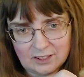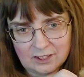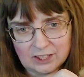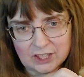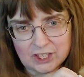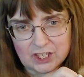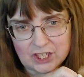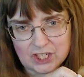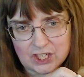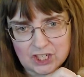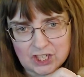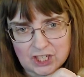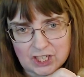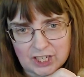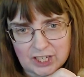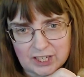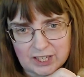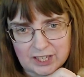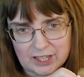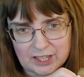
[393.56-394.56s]
The
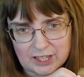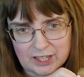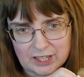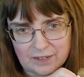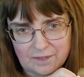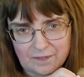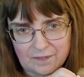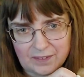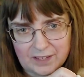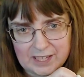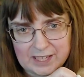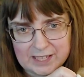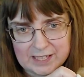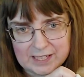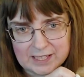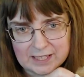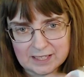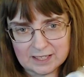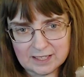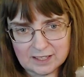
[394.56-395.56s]
the the
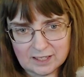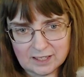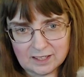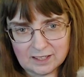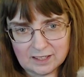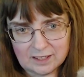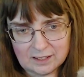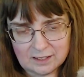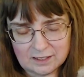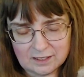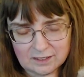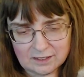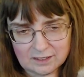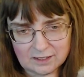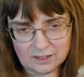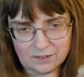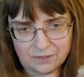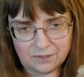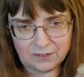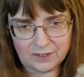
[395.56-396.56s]
fleece
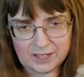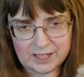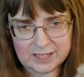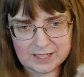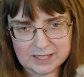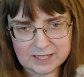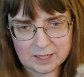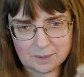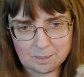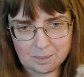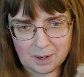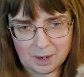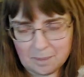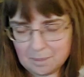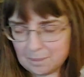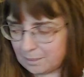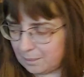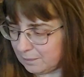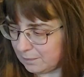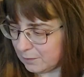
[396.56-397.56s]
the fleece zip
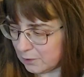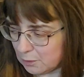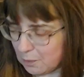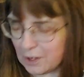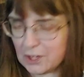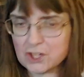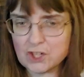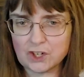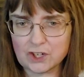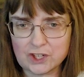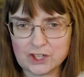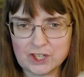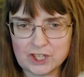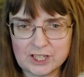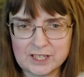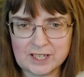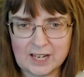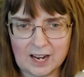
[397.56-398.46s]
up sweatshirt she's